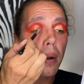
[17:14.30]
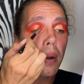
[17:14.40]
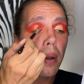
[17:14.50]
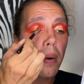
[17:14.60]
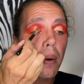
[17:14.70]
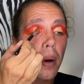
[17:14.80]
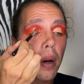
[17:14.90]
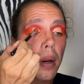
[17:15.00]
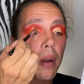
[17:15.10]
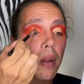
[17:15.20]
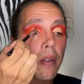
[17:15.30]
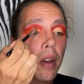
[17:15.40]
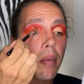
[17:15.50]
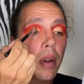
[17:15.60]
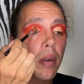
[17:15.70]
You could do the
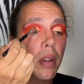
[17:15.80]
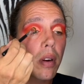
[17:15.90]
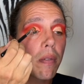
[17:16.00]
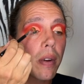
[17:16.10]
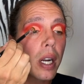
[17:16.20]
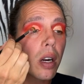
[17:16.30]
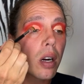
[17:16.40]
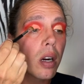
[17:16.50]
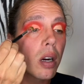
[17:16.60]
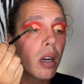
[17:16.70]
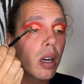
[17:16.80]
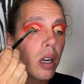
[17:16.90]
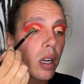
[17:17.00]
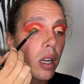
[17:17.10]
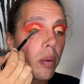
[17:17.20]
same thing with your finger,
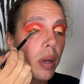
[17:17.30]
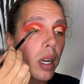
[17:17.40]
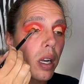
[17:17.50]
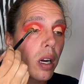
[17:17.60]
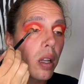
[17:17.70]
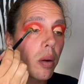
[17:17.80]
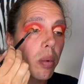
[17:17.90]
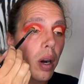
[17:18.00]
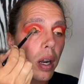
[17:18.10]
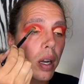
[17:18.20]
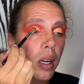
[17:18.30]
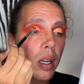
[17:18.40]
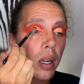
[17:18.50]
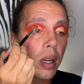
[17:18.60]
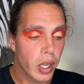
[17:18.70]
depending on the product.
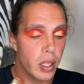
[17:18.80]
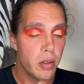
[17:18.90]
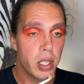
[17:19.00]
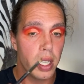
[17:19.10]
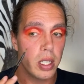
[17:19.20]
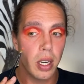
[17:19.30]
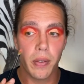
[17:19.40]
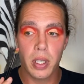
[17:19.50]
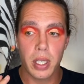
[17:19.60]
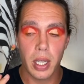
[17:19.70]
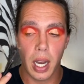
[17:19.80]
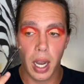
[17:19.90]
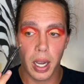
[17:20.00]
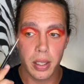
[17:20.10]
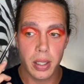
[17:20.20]
And you can see the difference in the
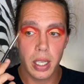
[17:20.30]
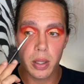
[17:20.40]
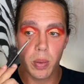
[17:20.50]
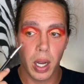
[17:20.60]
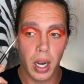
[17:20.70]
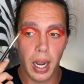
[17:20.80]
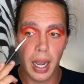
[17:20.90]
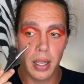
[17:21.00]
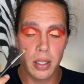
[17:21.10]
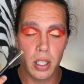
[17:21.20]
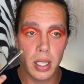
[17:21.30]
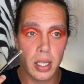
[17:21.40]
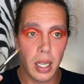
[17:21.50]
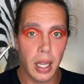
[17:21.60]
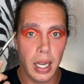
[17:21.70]
eyes. This one has just
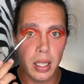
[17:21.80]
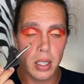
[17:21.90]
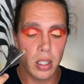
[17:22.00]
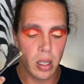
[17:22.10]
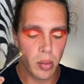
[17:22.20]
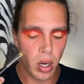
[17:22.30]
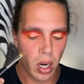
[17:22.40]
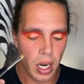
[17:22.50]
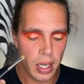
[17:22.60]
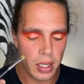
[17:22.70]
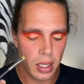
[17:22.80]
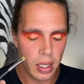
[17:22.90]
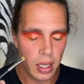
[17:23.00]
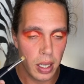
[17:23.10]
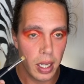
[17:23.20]
a light shimmer on it,
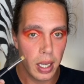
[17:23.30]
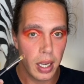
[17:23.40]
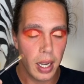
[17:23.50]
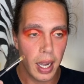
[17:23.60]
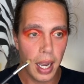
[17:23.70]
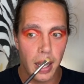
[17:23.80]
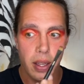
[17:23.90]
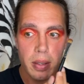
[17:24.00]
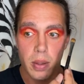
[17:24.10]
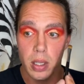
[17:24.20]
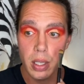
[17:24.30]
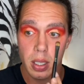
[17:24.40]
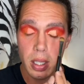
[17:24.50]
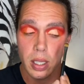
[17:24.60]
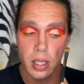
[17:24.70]
and this one just has
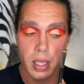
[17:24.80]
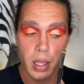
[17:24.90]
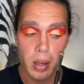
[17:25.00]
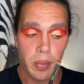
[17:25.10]
the concealer.